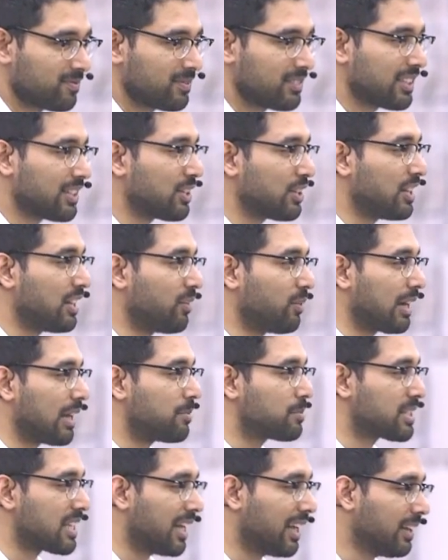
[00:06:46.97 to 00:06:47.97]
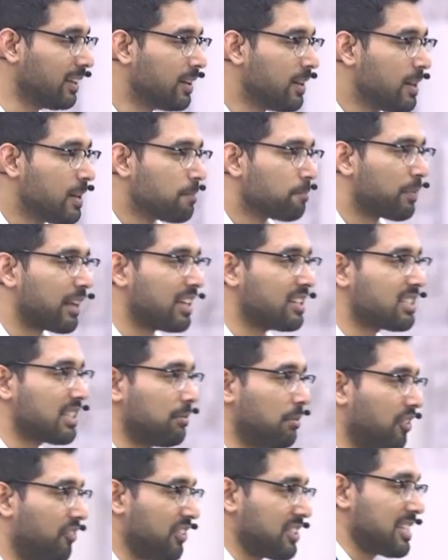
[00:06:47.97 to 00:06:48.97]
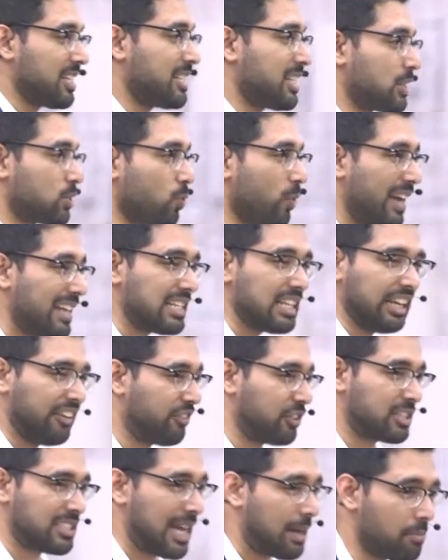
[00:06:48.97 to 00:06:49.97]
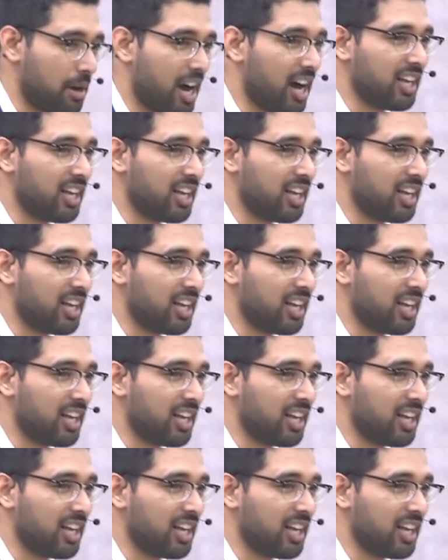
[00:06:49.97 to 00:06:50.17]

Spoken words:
Did you hear what I'm saying? Because some of us are just waiting for some